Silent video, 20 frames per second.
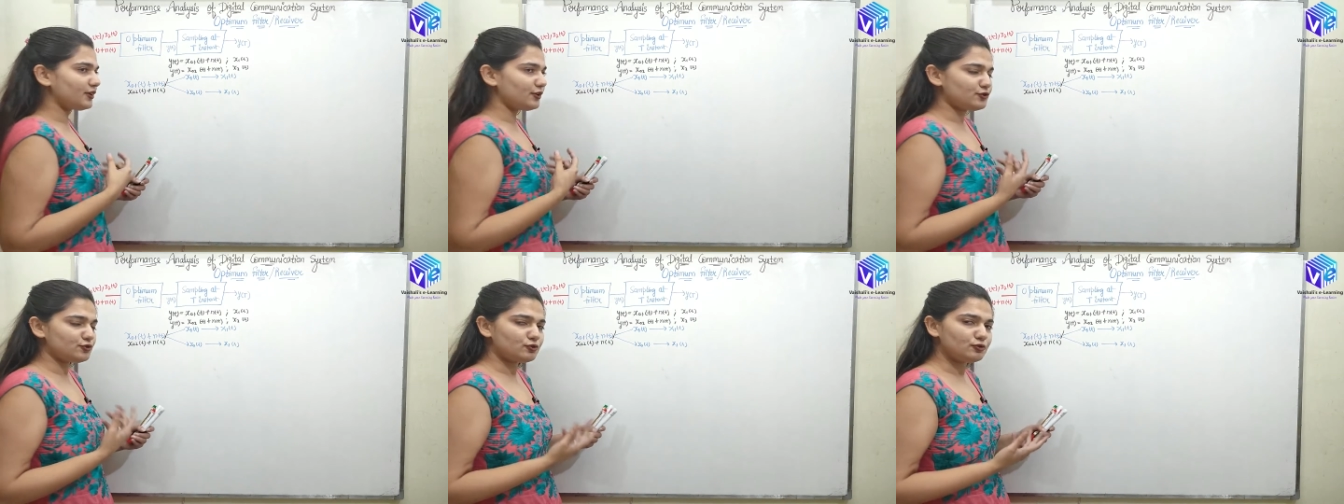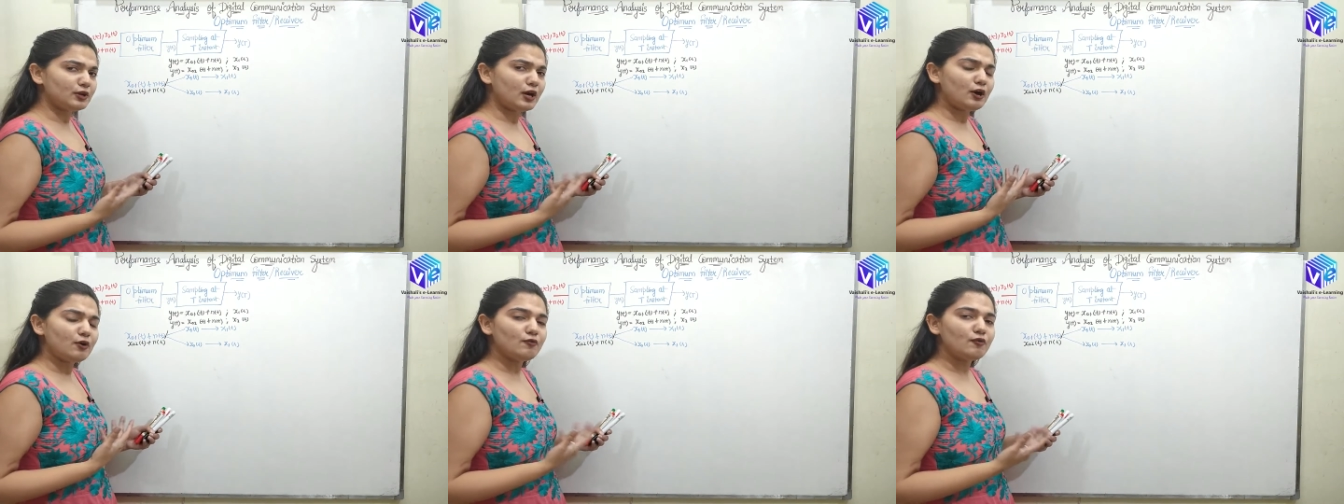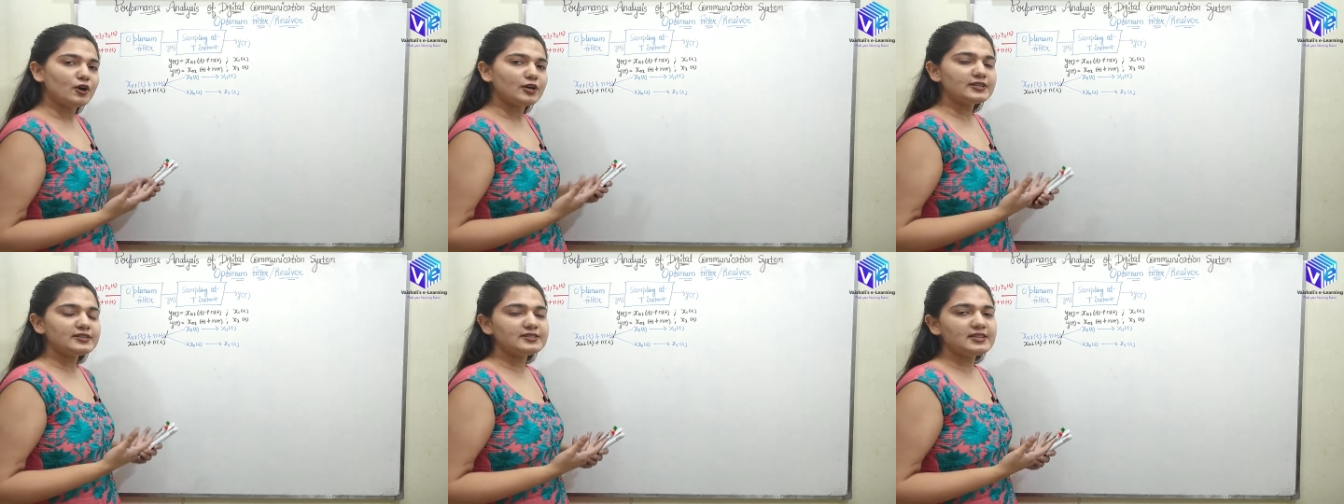So now
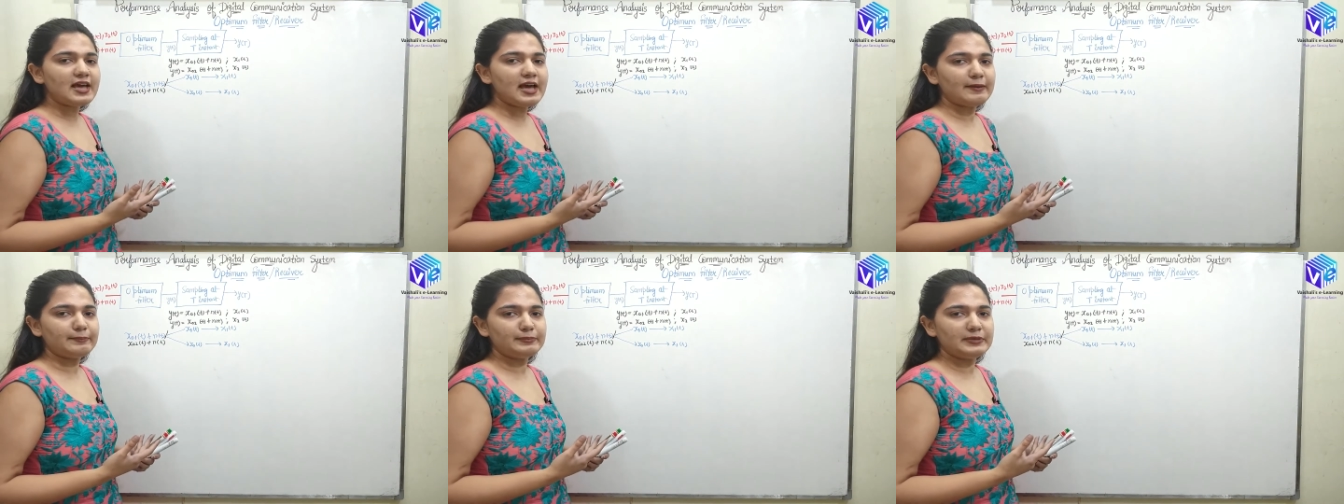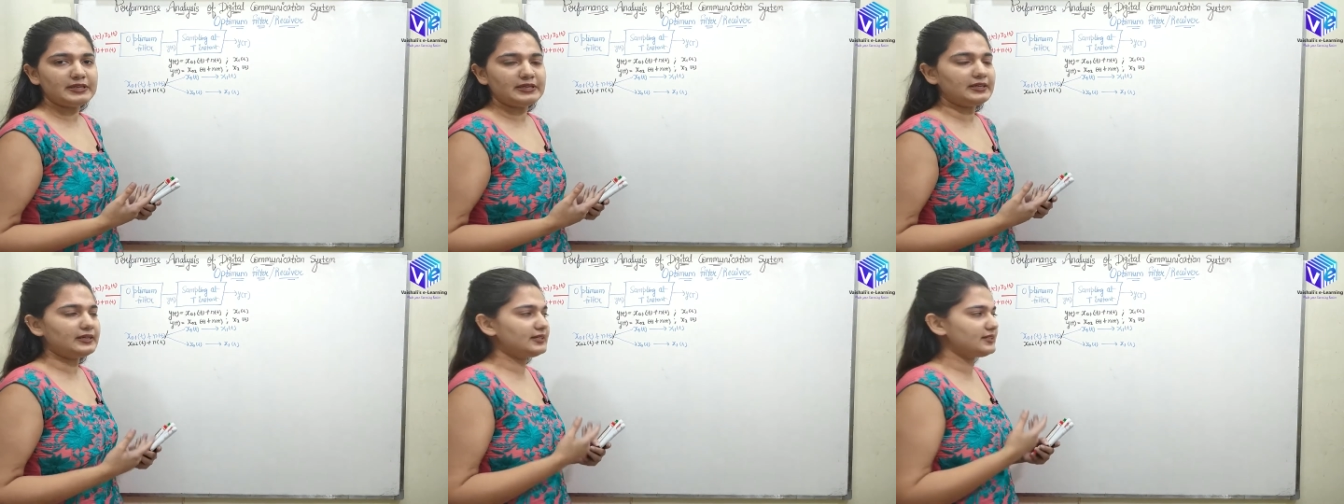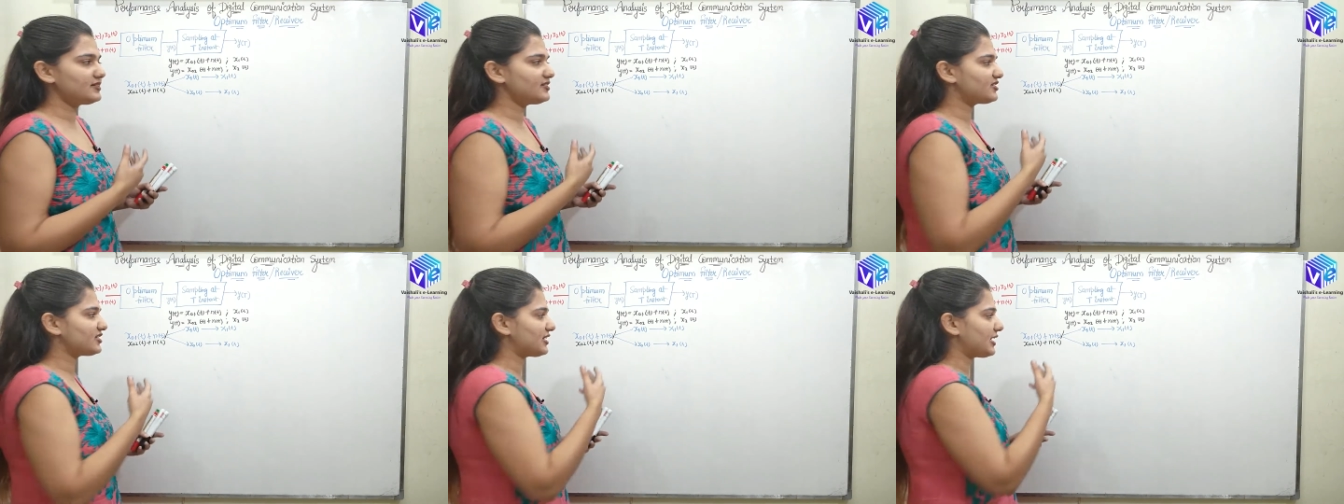what is happening? It
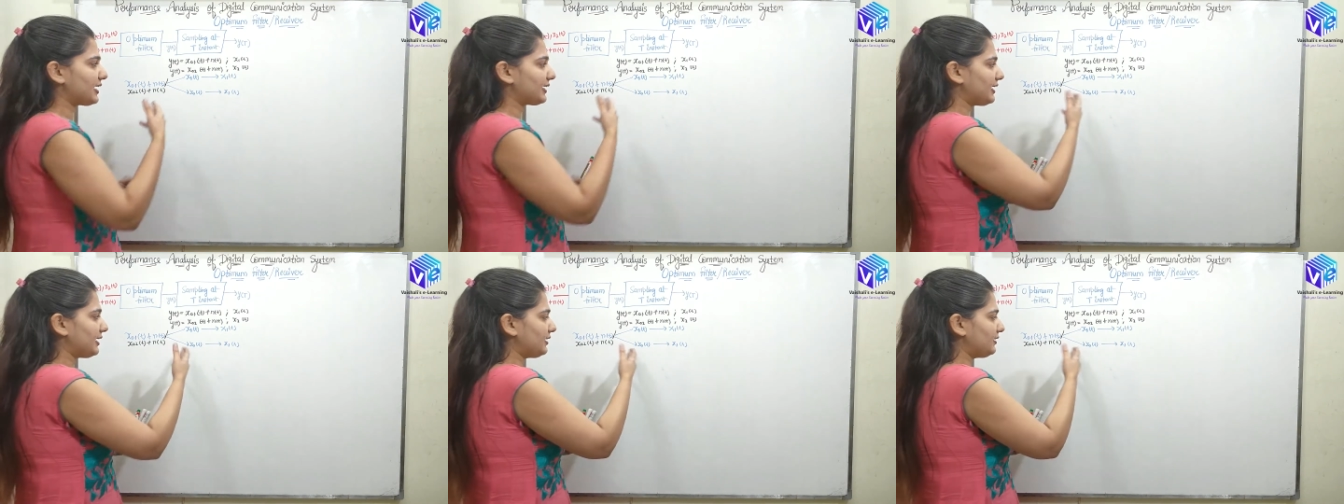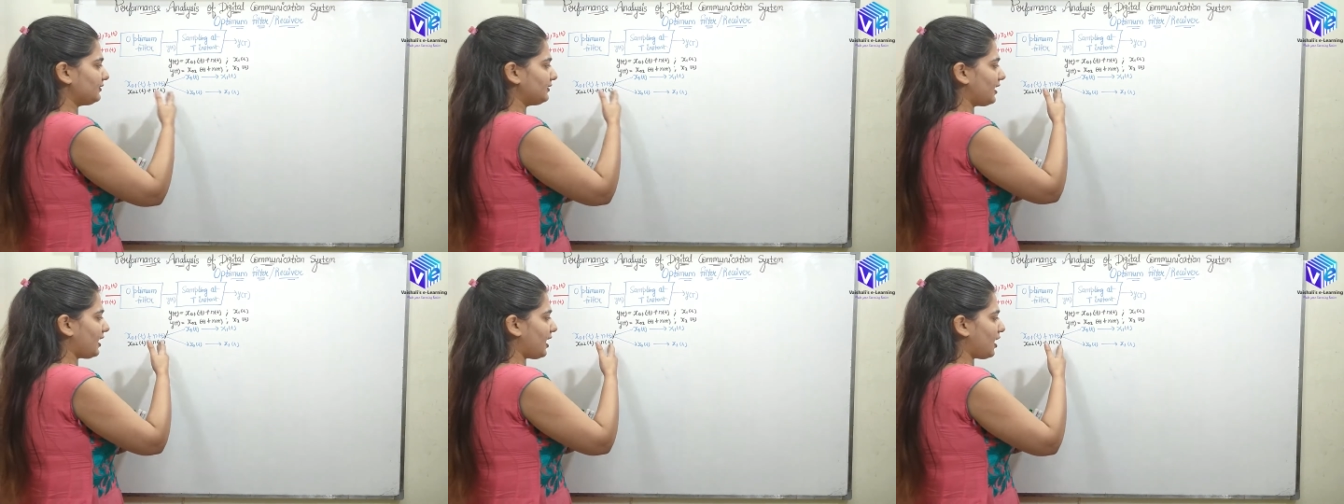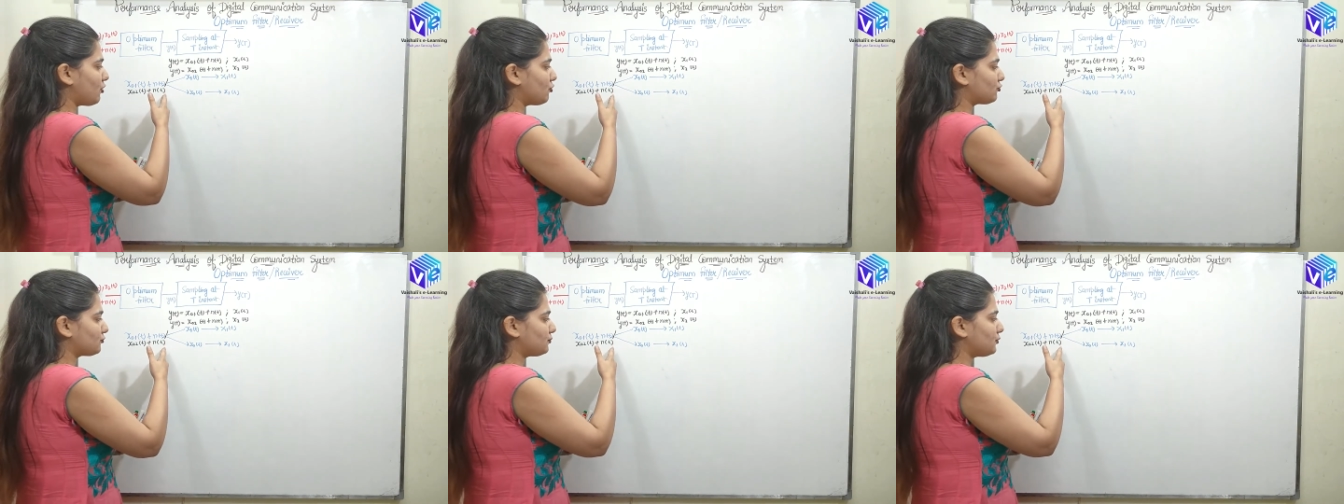is checking the
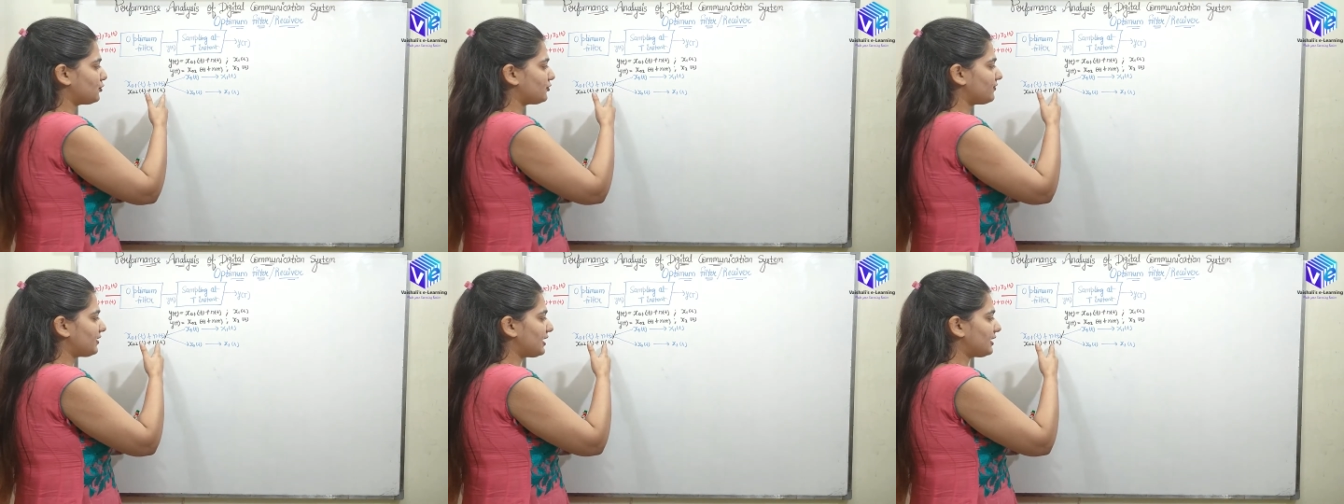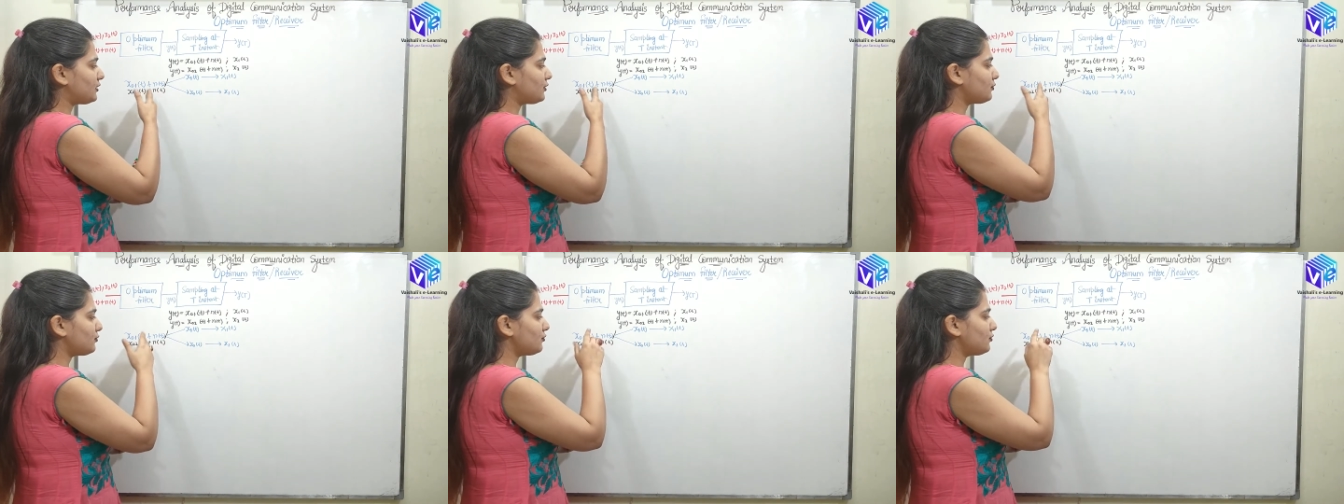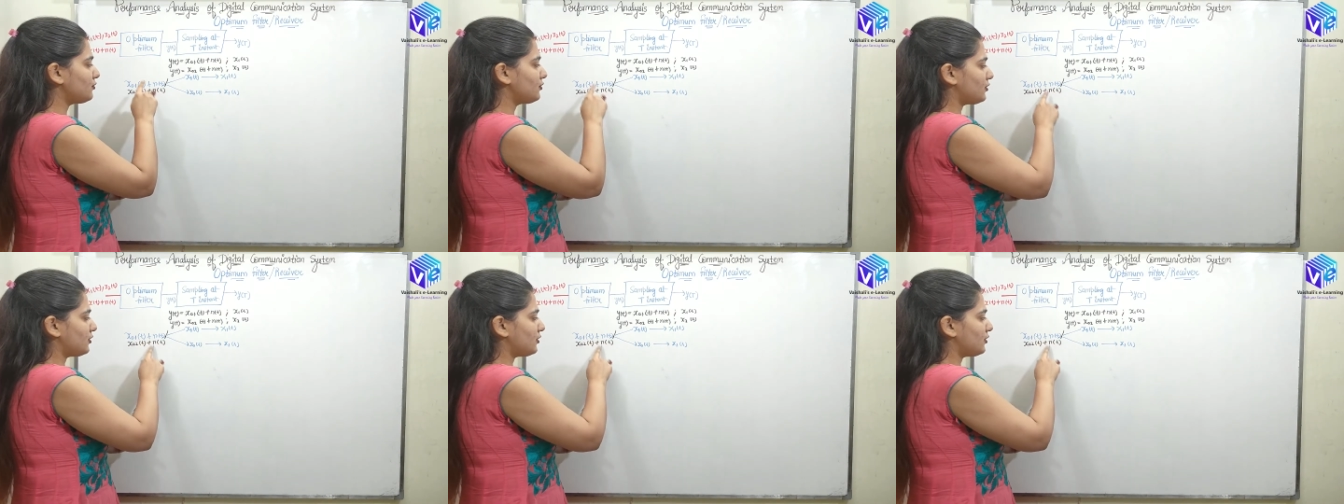output value